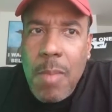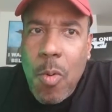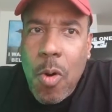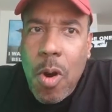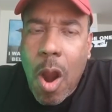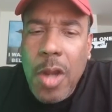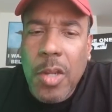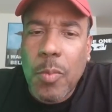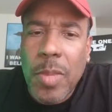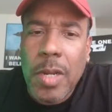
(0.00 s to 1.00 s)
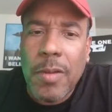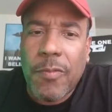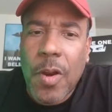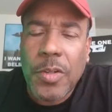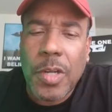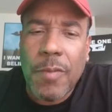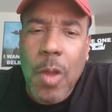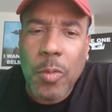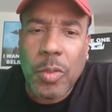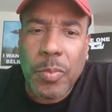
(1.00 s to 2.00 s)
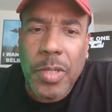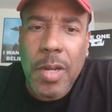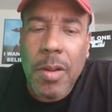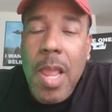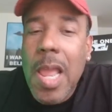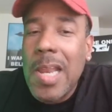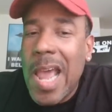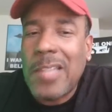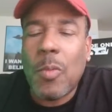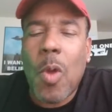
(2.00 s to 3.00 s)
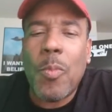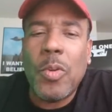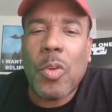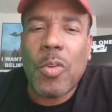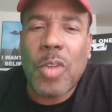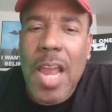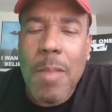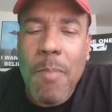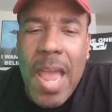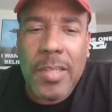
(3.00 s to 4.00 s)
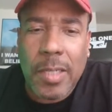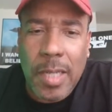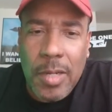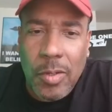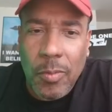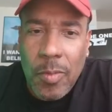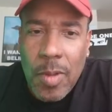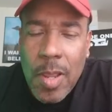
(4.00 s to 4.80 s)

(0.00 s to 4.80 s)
and more argumentative version of a wholesome pretender. That's a woman who's going to try to emasculate you.